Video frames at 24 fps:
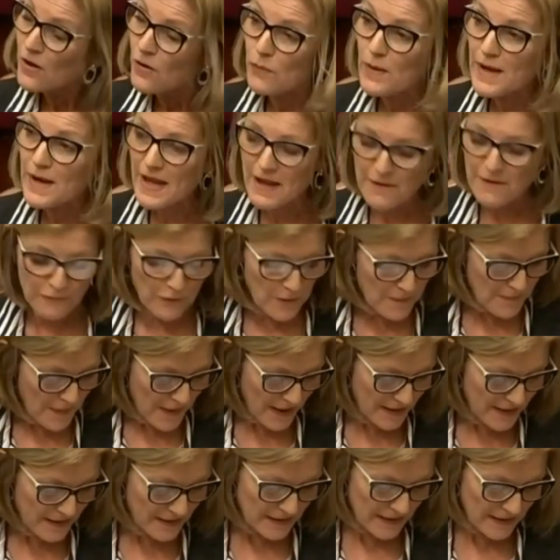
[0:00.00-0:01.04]
We have
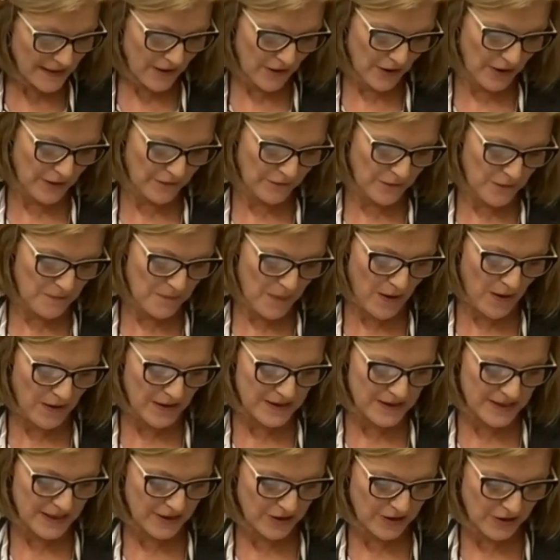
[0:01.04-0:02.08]
repeatedly heard from
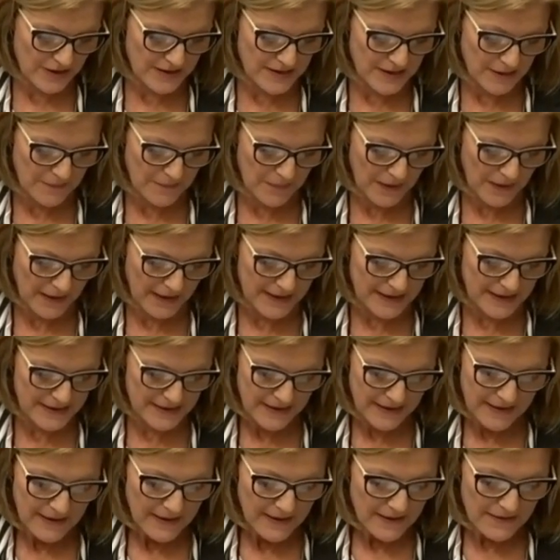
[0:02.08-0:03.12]
politicians and
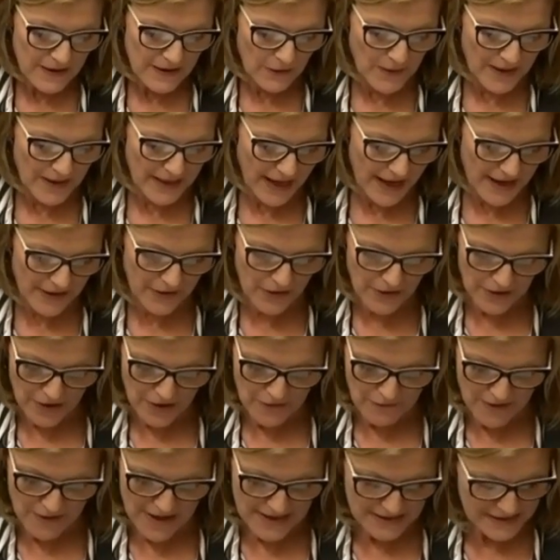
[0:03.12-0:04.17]
police that we cannot
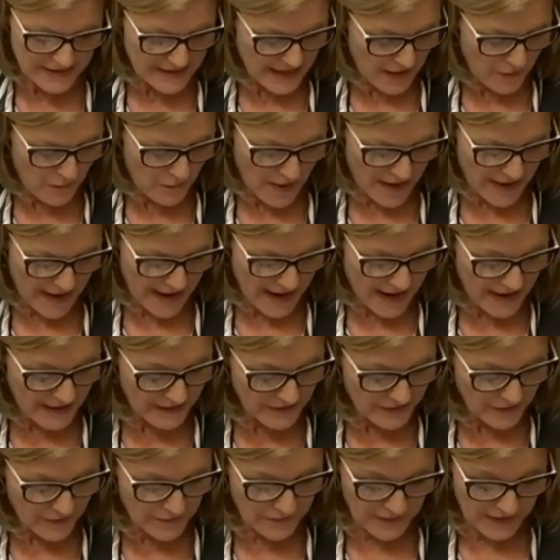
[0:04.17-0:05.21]
arrest our way
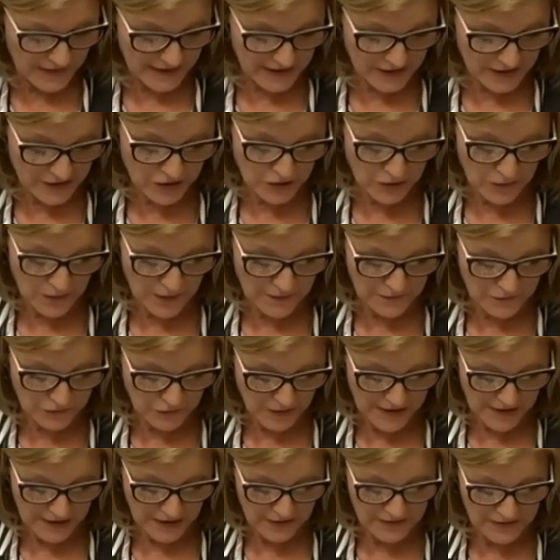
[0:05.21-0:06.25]
out of the issue of
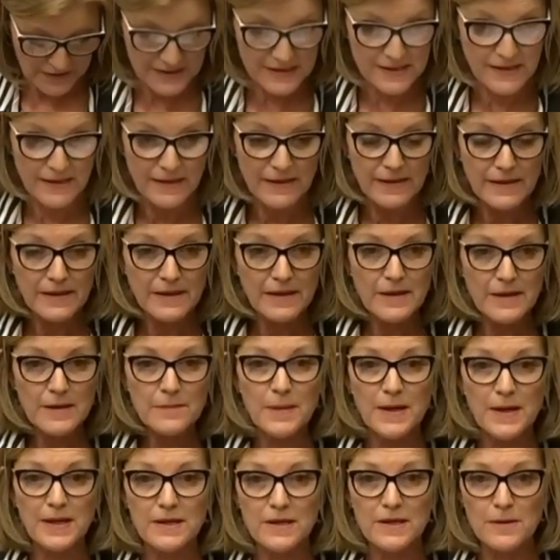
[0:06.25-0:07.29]
drug use,
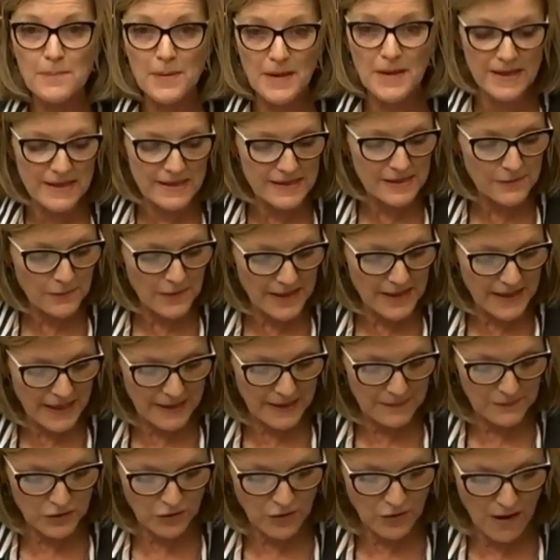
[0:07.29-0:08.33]
but it appears we
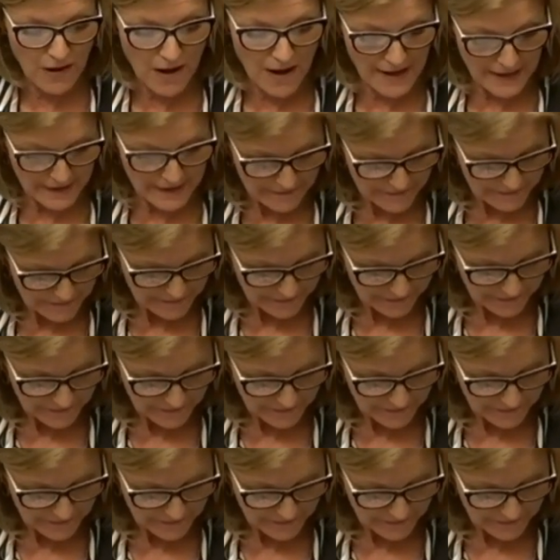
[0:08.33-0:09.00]
keep trying.